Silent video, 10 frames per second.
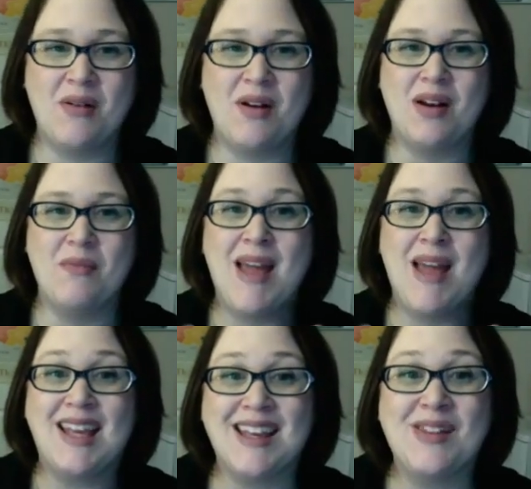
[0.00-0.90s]

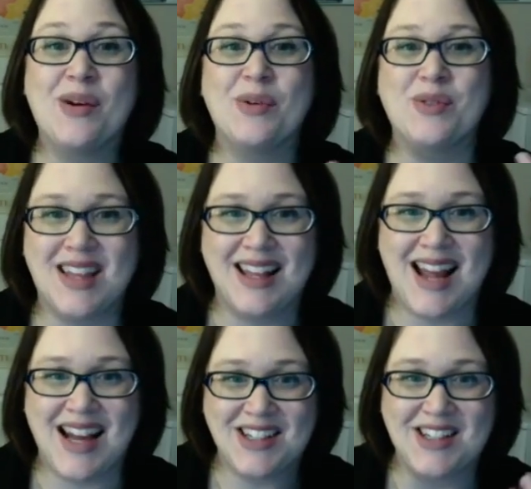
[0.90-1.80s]
making those
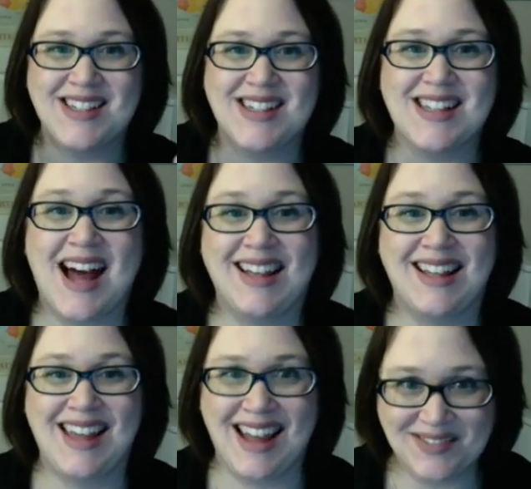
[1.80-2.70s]
connections
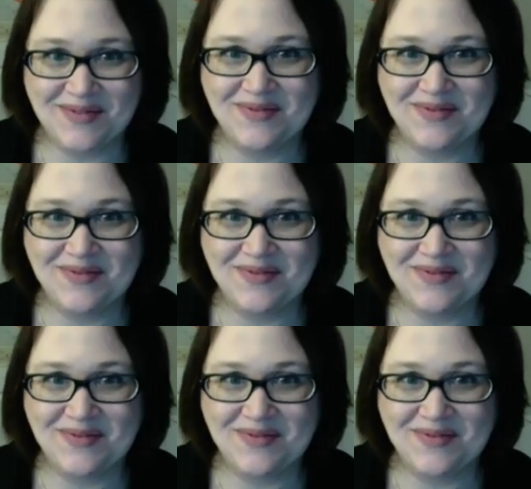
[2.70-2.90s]
again.